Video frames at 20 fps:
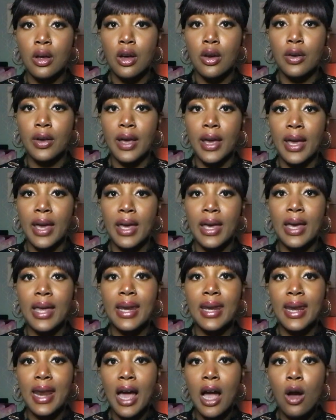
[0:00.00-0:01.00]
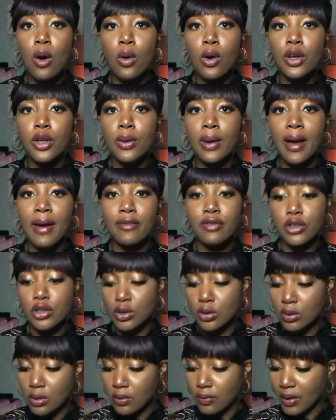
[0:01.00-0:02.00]
Okay, and now all you have to
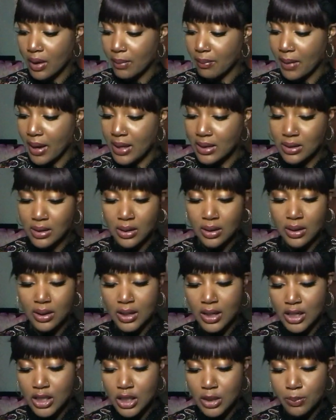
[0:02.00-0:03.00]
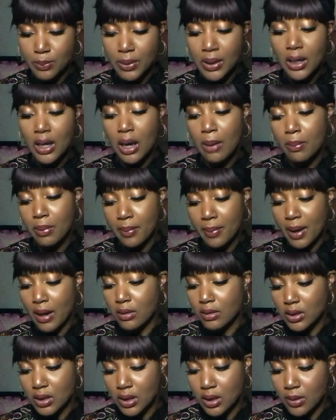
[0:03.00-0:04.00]
do, Divine Masculine, is speak up
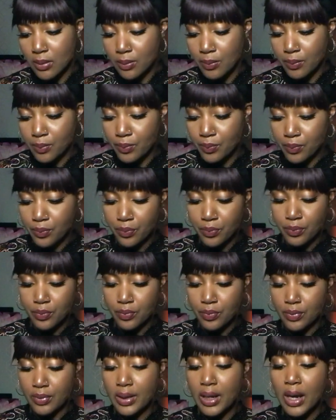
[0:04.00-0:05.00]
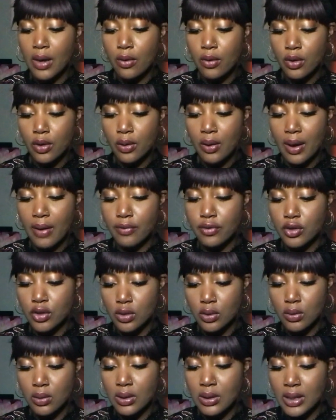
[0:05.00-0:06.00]
about it. Now all you have to
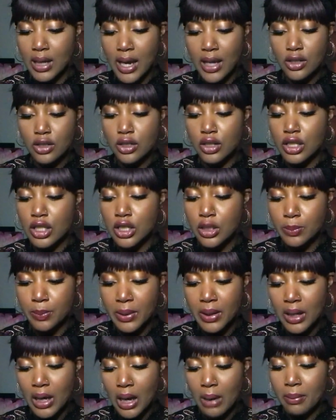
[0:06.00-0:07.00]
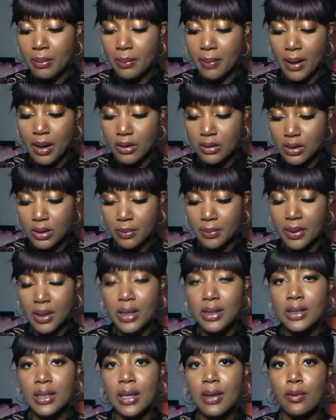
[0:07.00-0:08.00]
do is actually speak up about it,
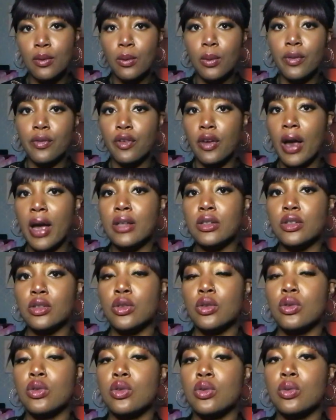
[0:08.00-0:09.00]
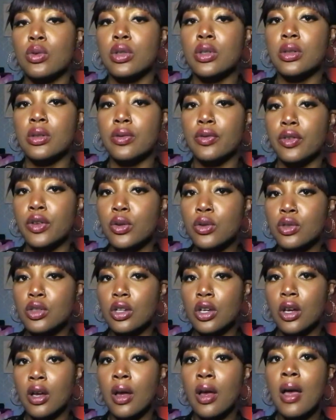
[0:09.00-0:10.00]
because even with your attitude towards the
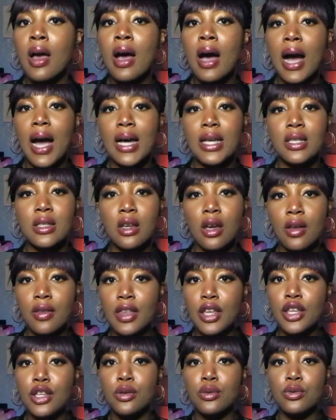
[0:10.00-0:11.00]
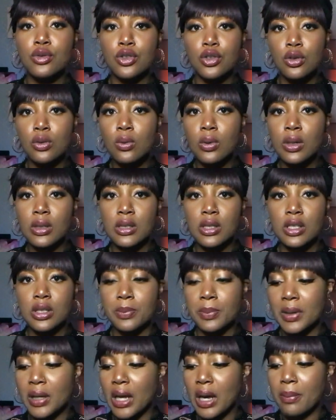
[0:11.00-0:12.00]
future, I saw that you do want to
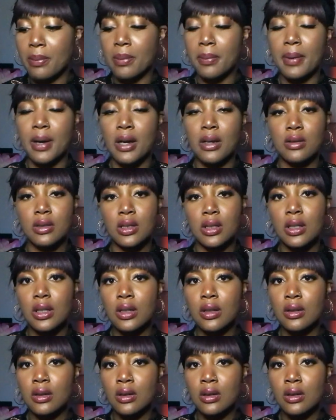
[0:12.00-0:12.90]
speak up about it.